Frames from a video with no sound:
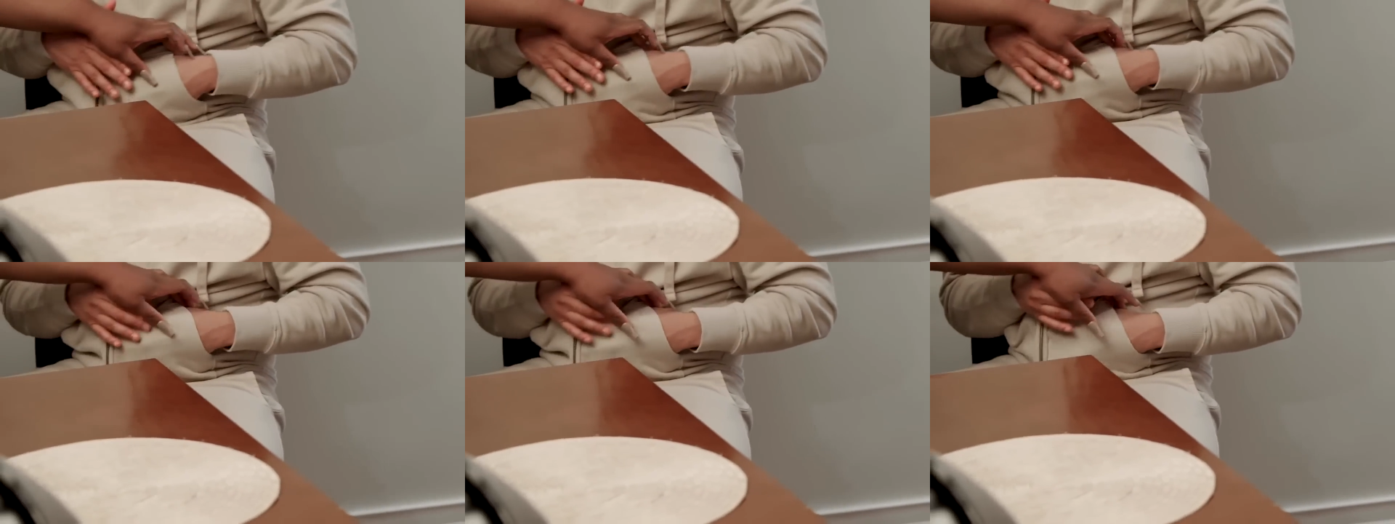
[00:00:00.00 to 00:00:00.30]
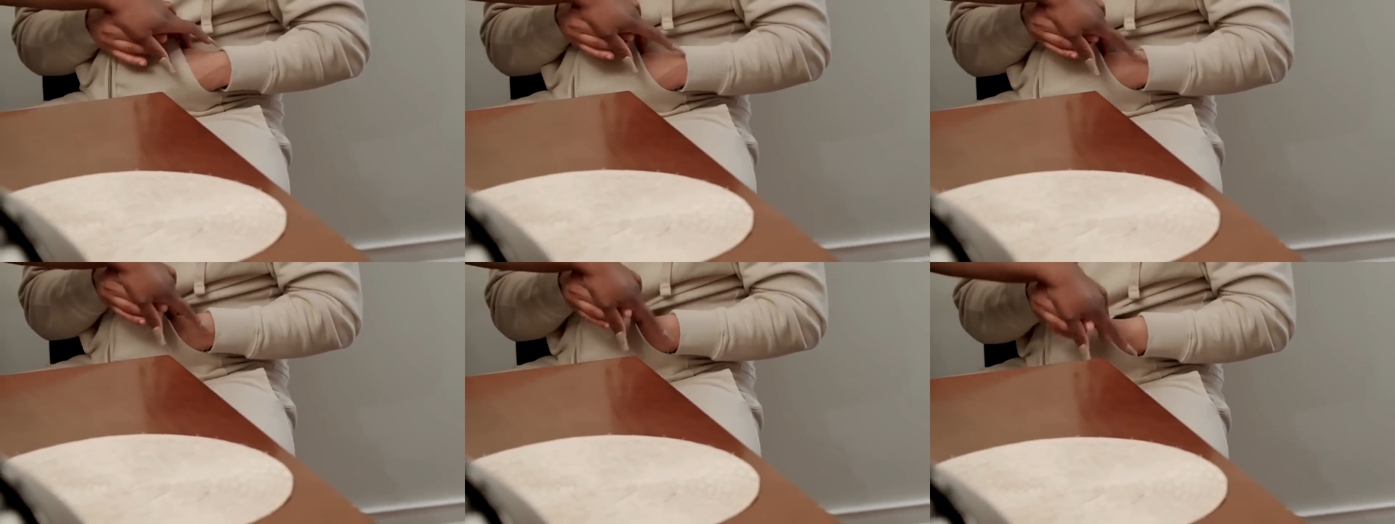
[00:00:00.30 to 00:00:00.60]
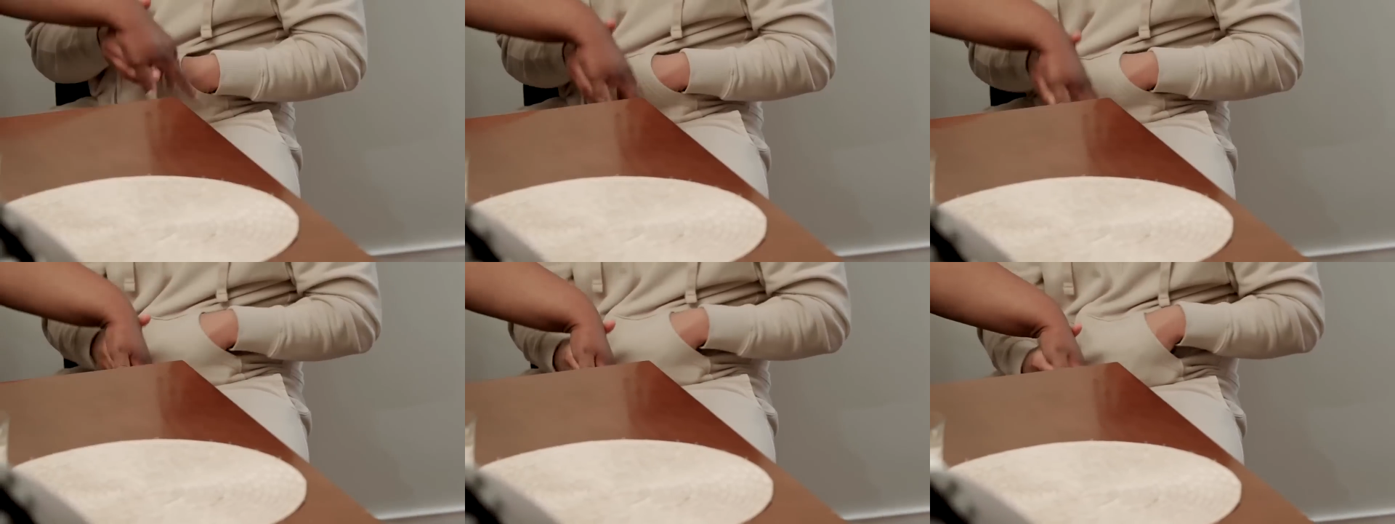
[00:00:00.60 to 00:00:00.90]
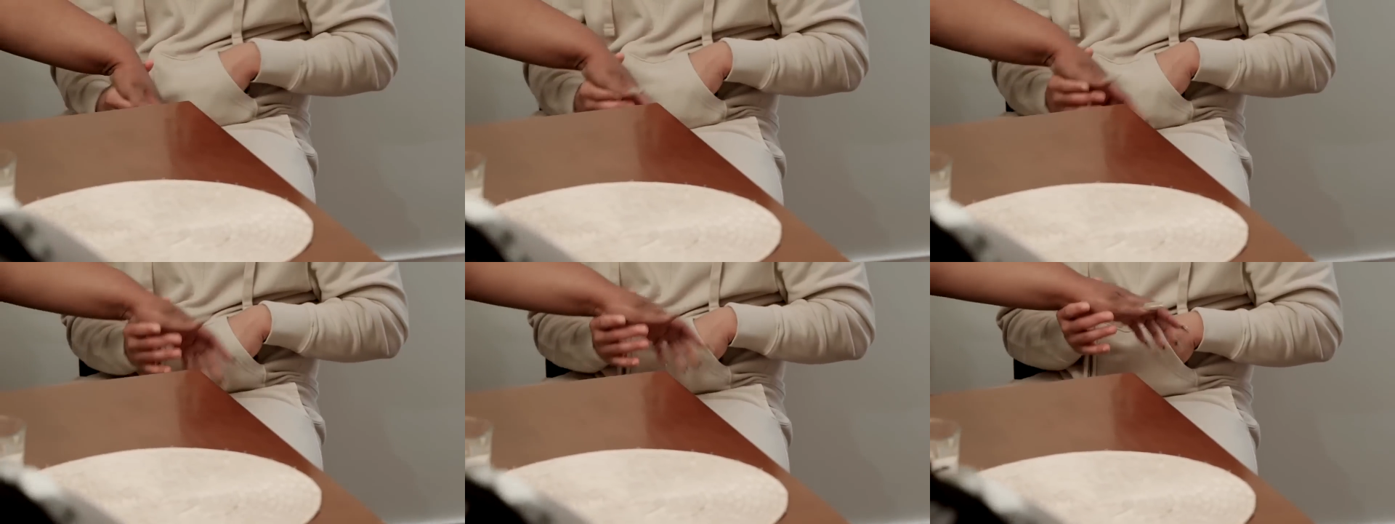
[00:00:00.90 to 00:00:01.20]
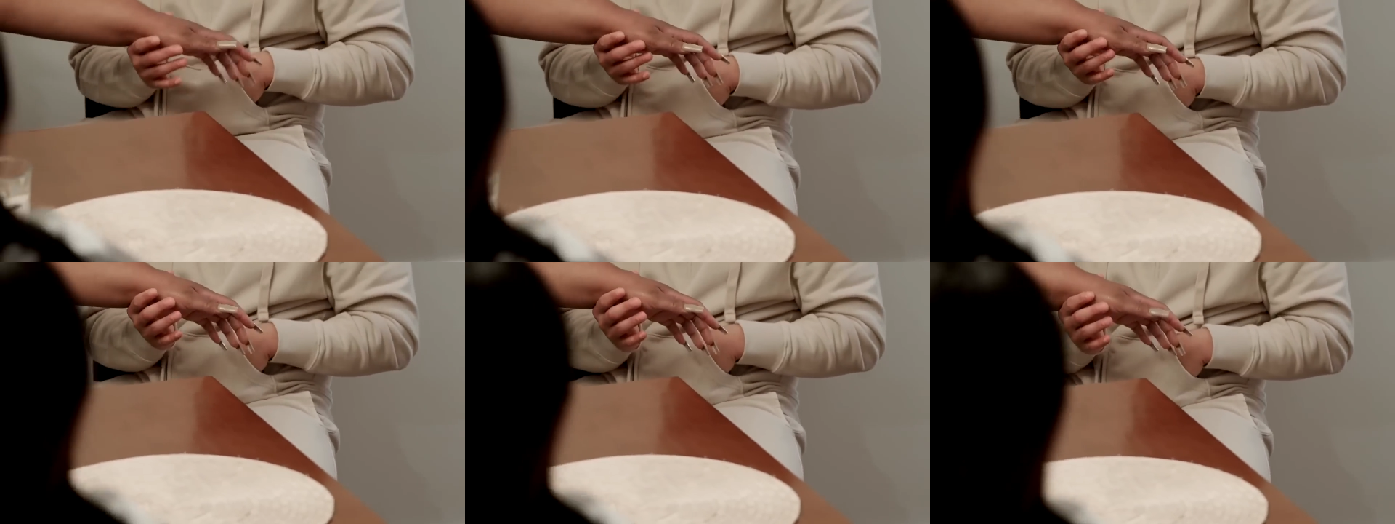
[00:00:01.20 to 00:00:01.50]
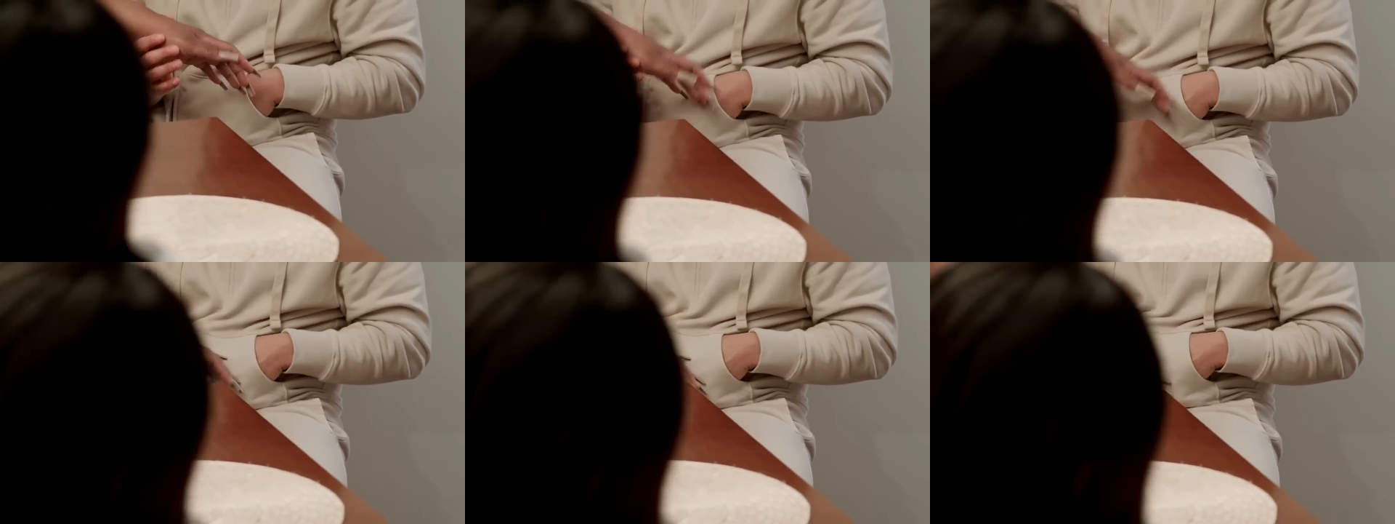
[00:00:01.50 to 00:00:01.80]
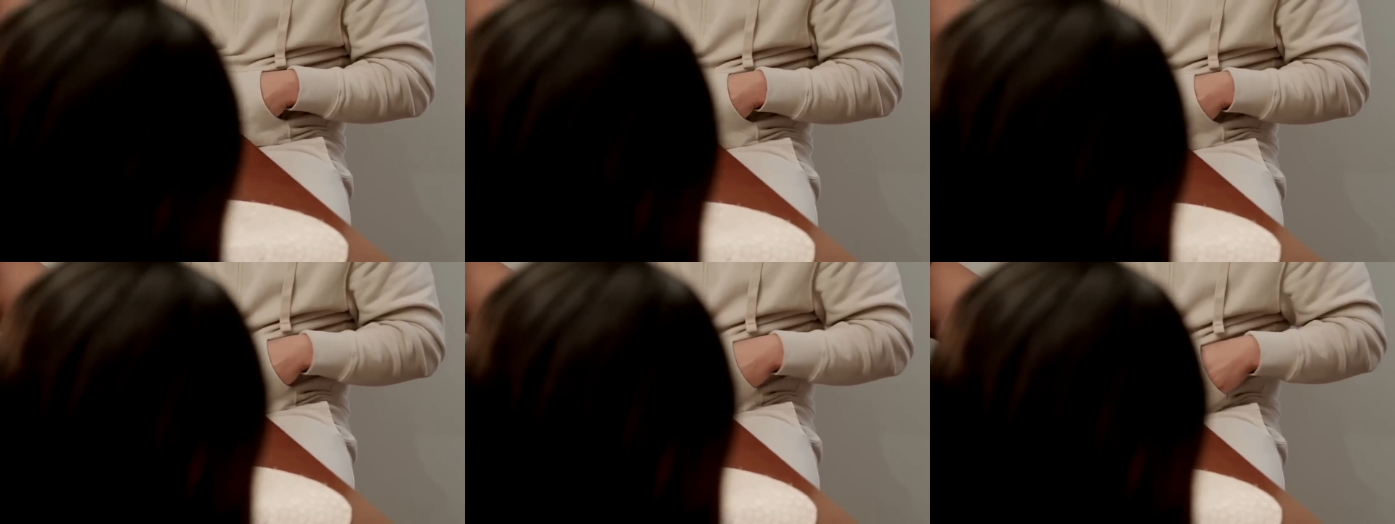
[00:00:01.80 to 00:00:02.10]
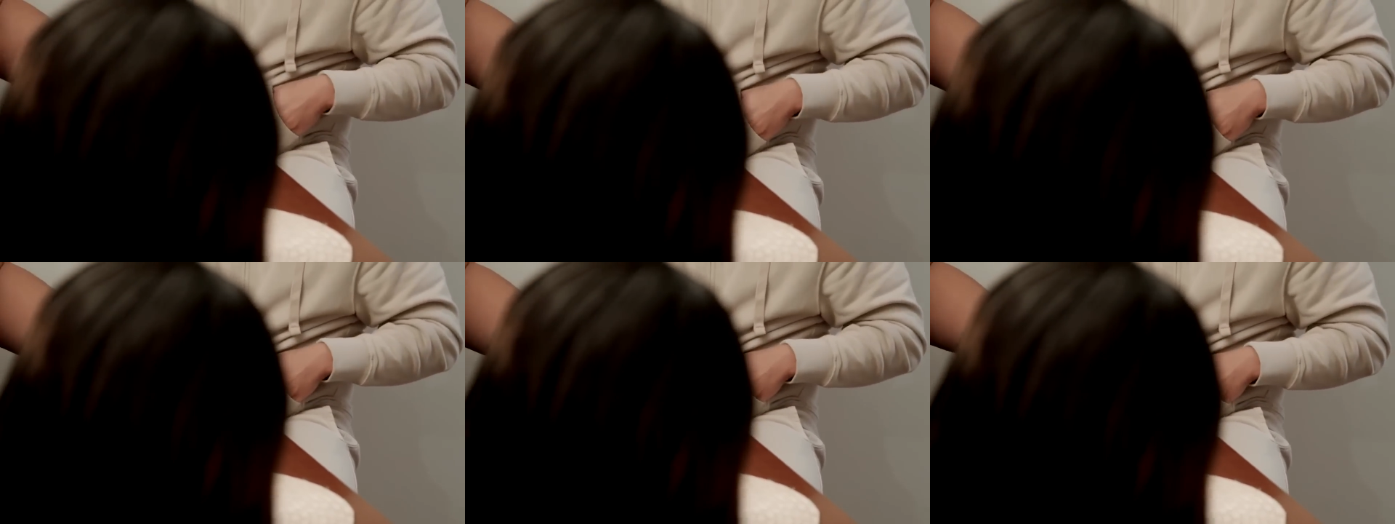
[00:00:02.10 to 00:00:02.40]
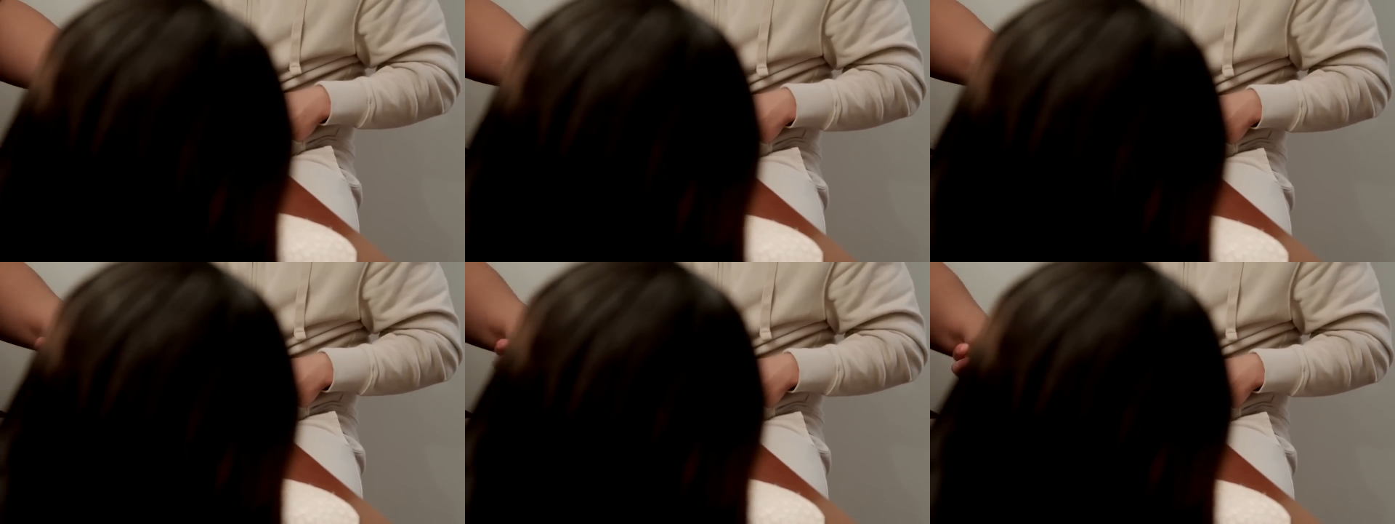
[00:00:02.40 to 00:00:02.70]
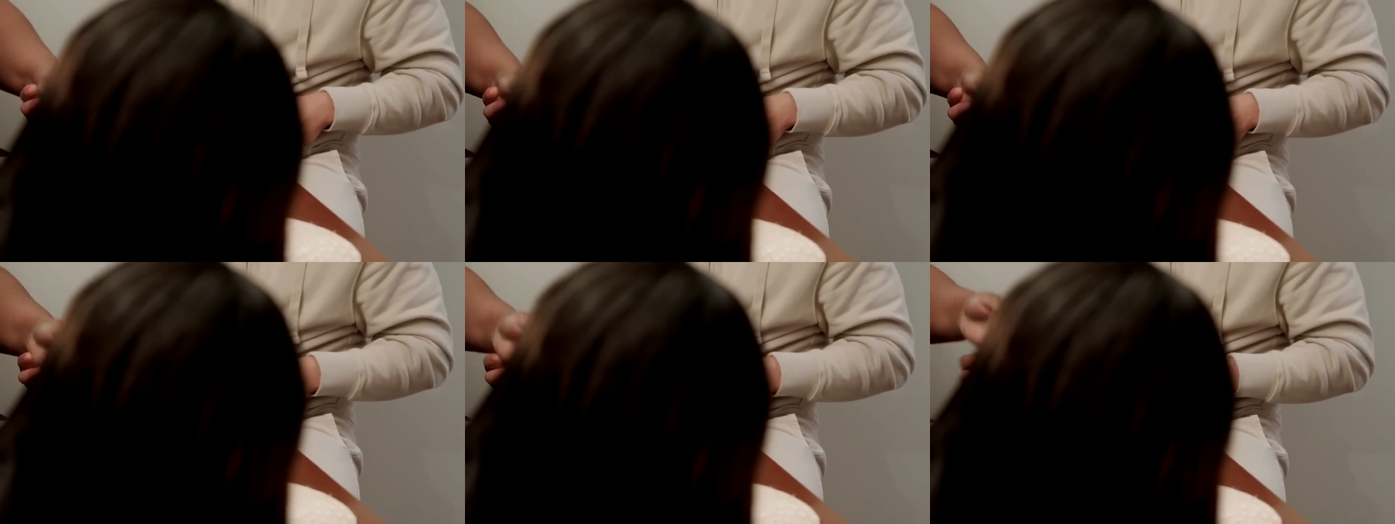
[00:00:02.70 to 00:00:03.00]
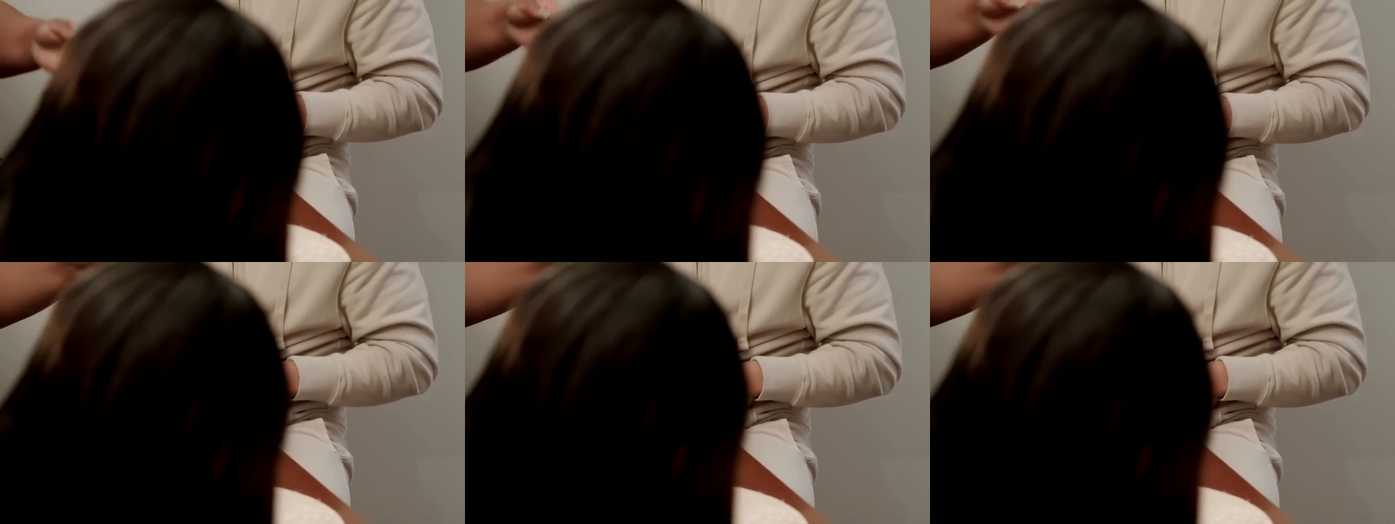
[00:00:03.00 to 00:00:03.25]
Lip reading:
Nobody's mouth can be seen.